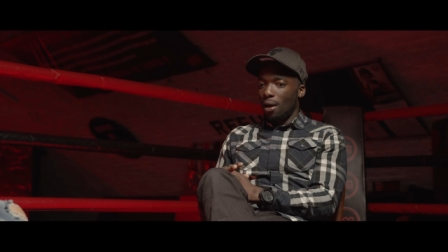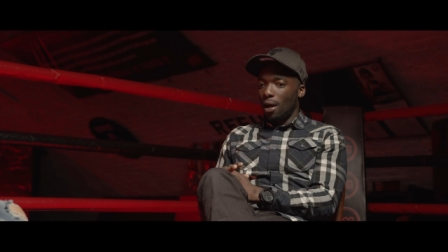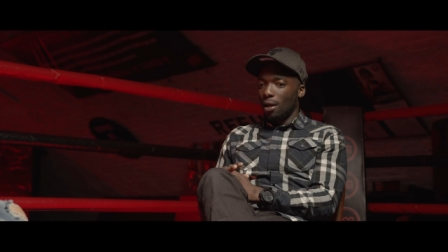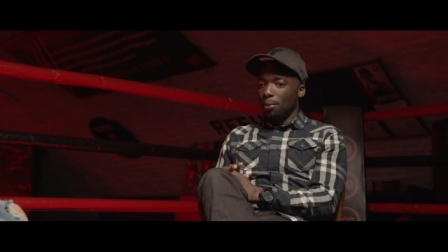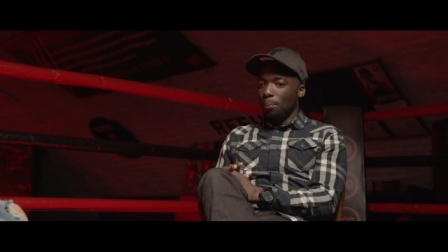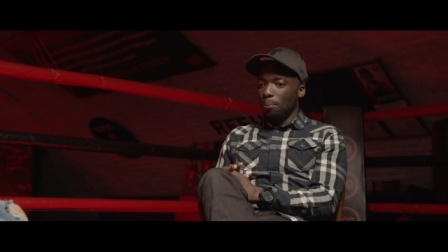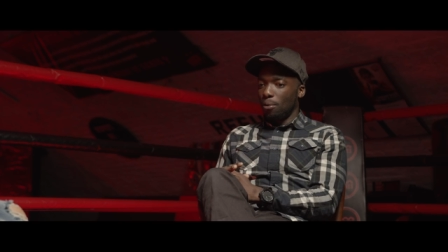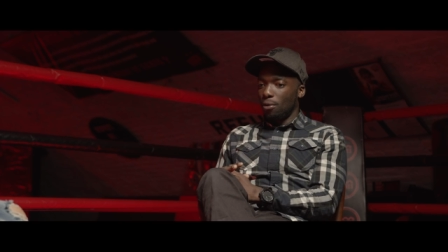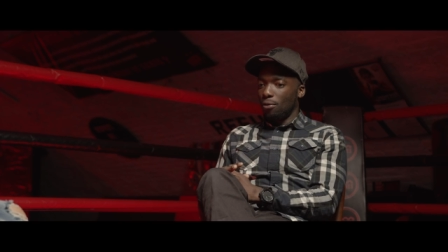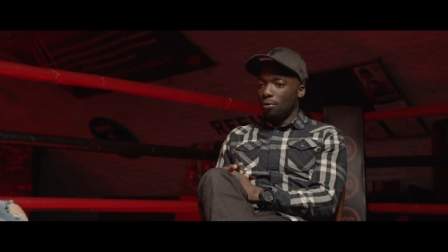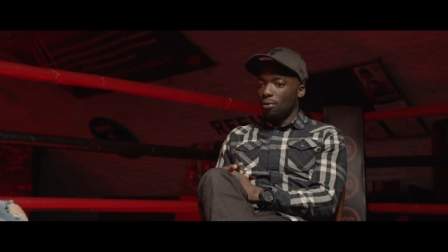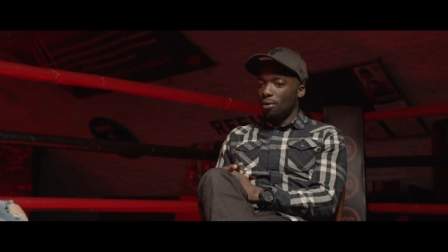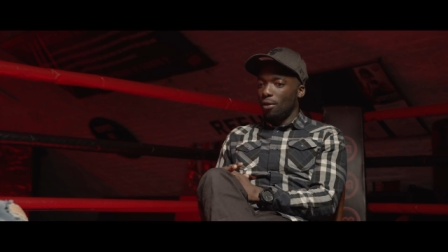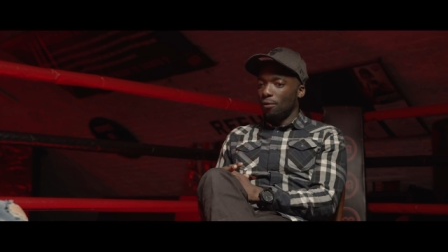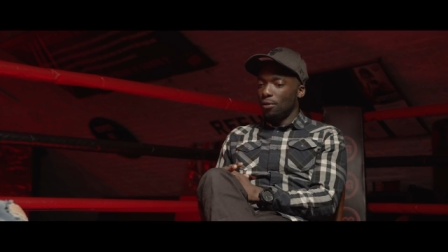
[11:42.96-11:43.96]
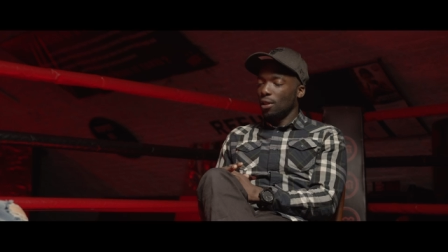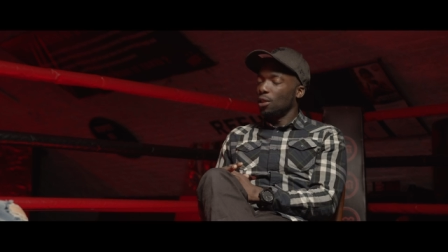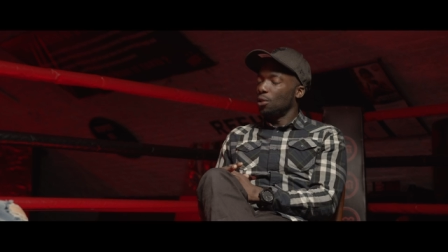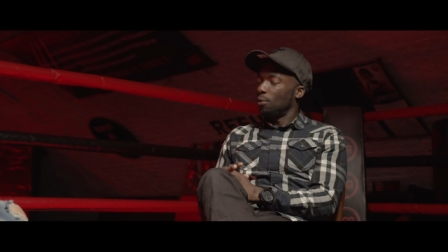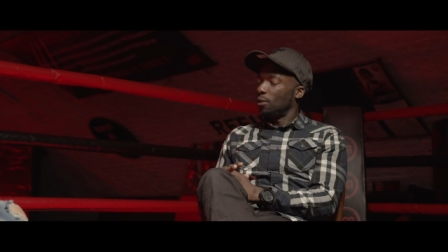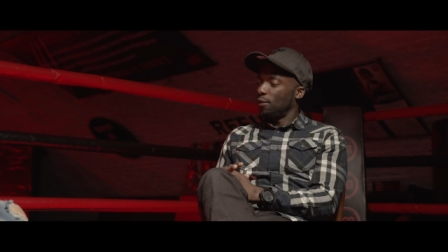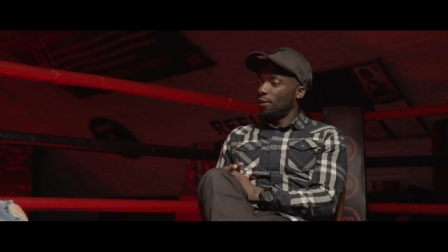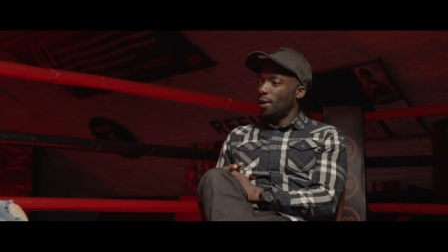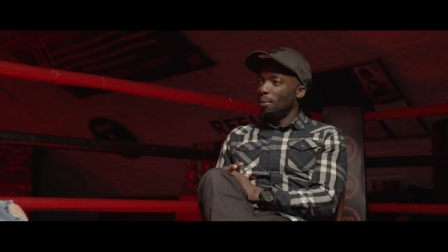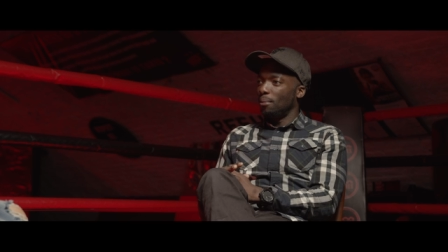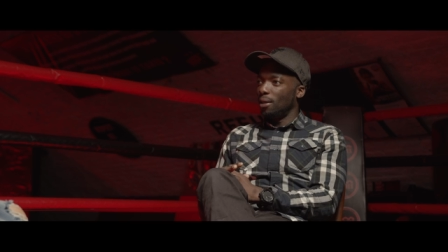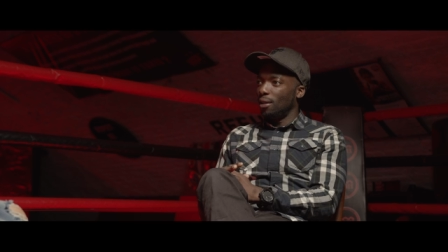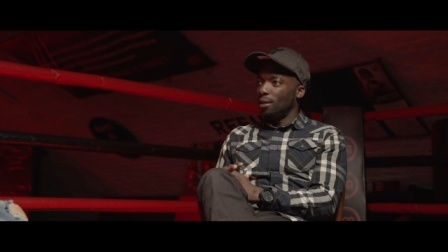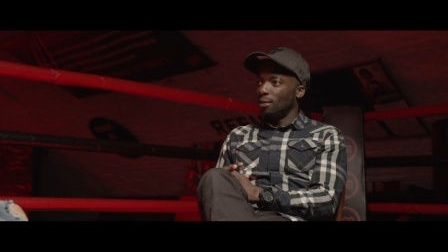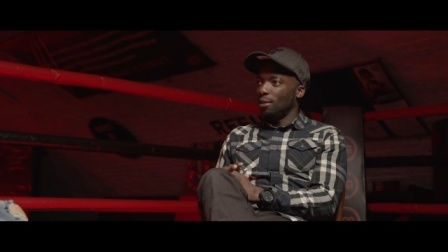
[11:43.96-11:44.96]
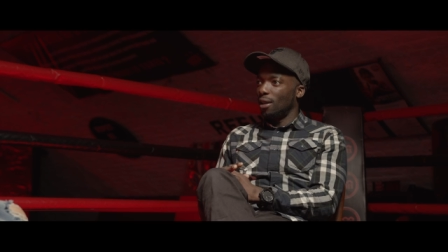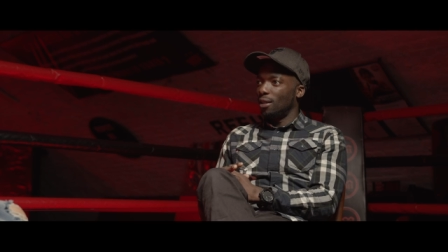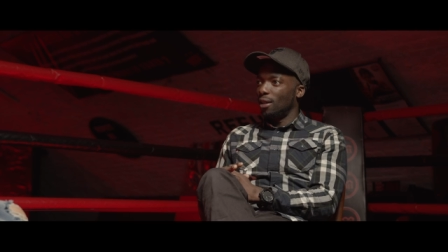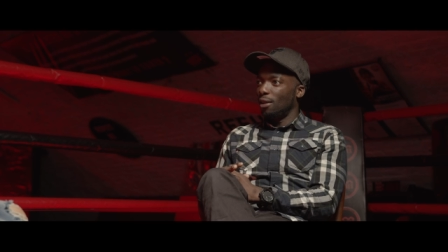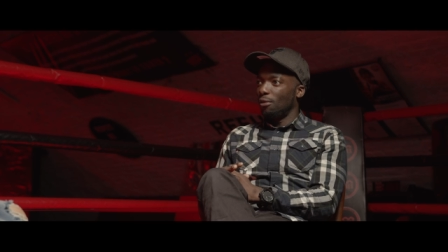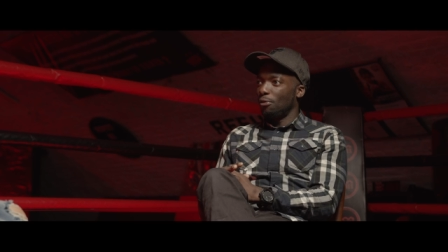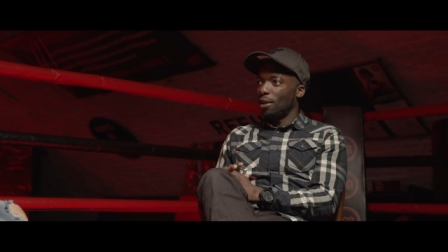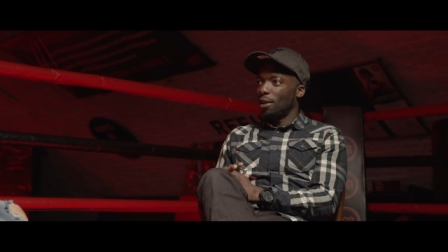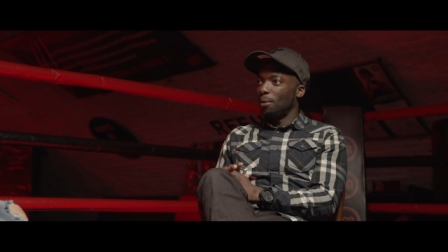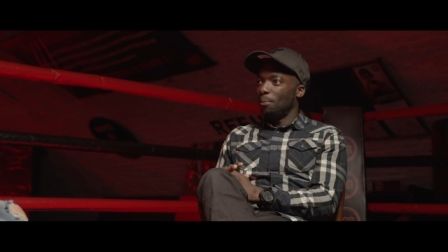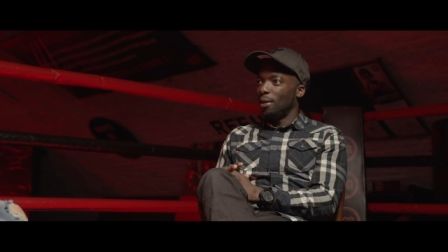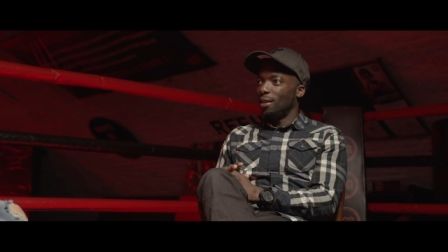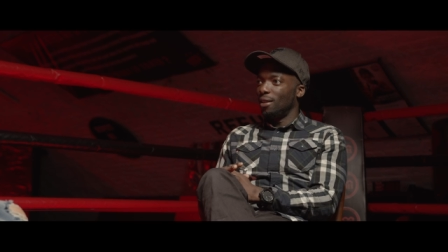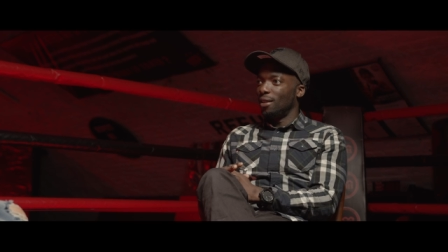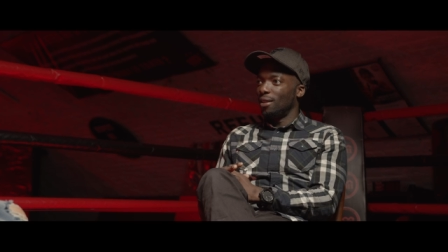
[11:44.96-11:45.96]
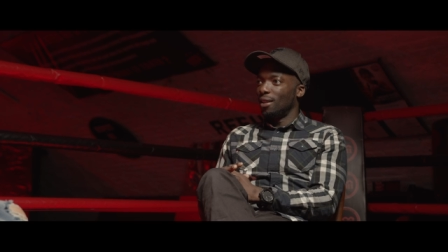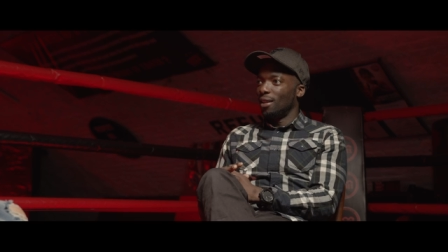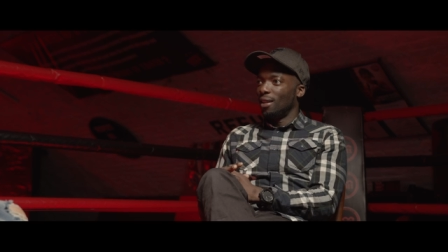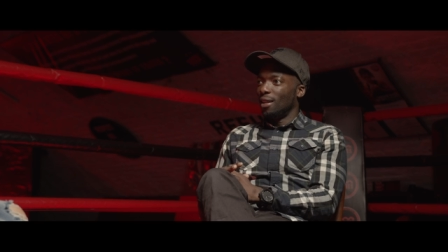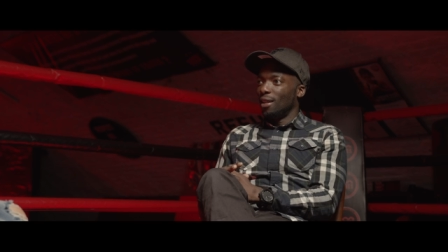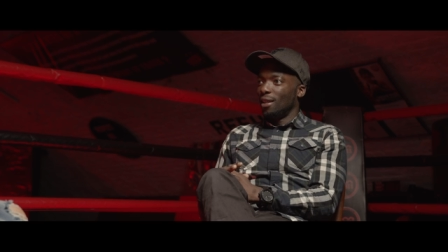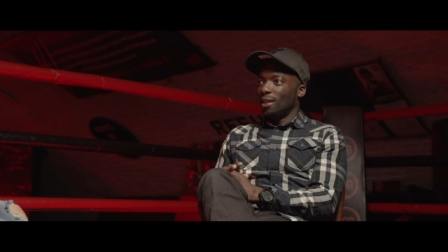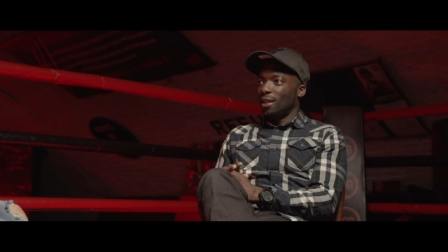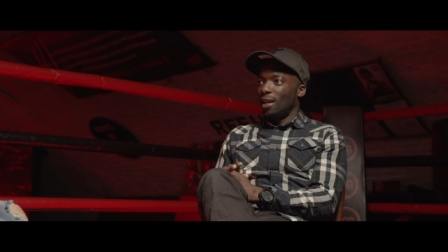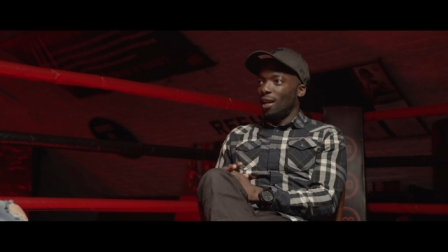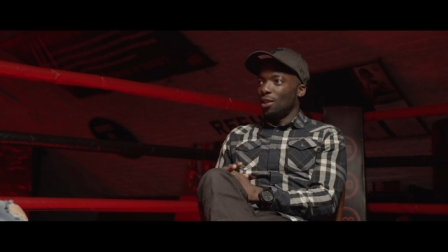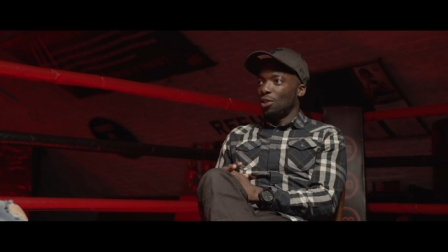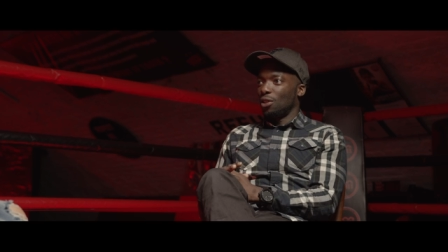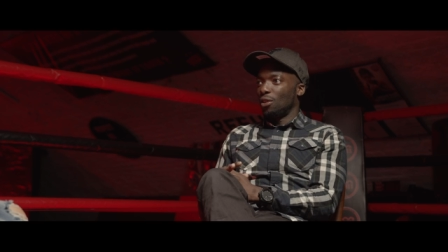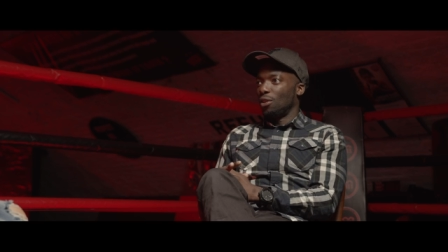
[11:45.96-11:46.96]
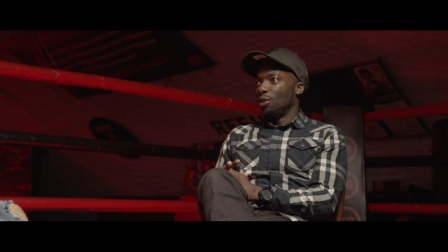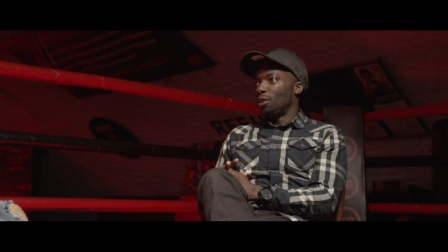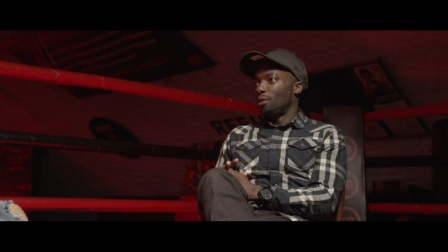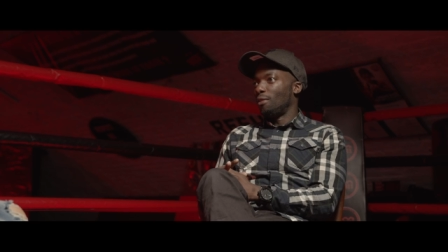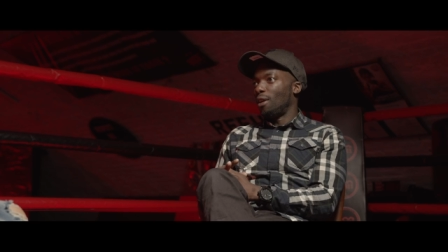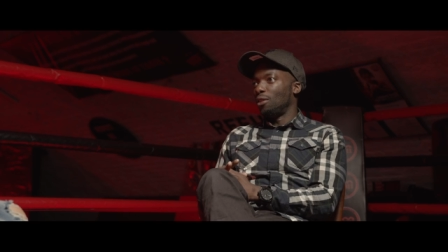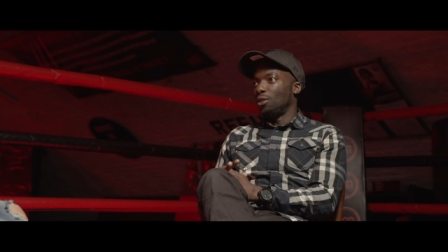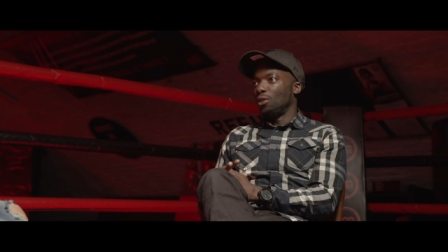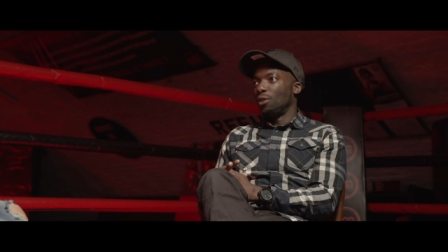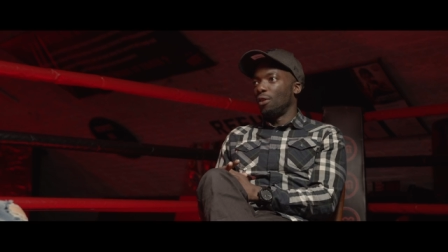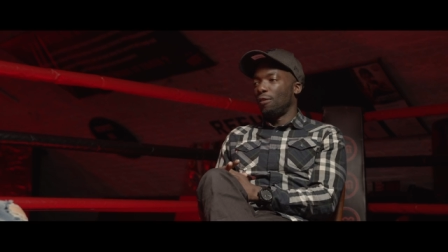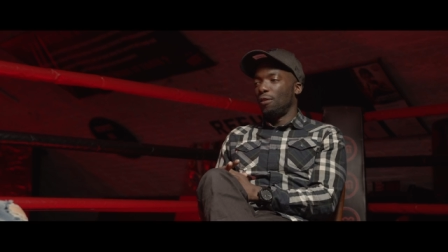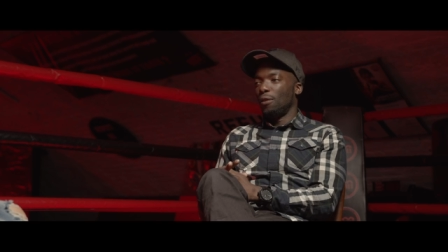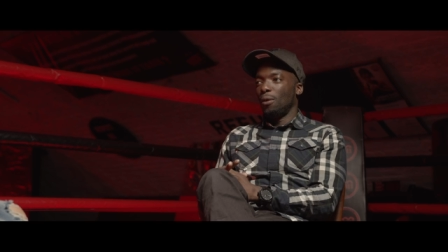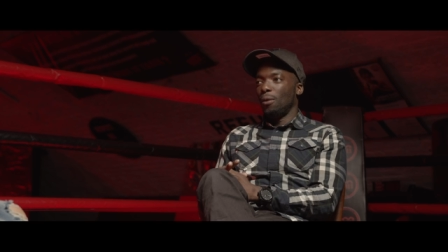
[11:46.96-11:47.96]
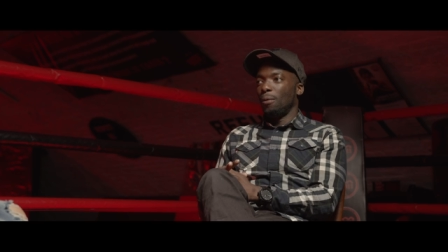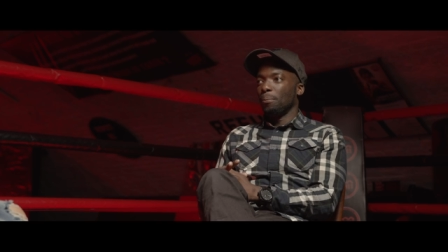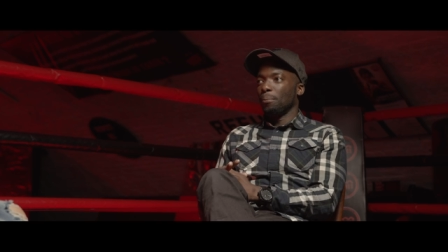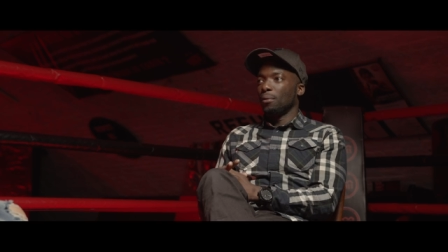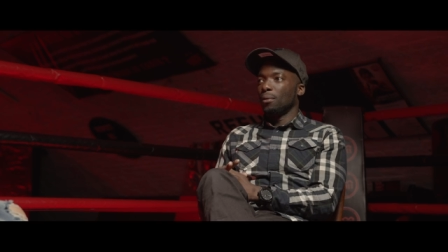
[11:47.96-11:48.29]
had a conversation with the family, and they recommend that I should look around and look for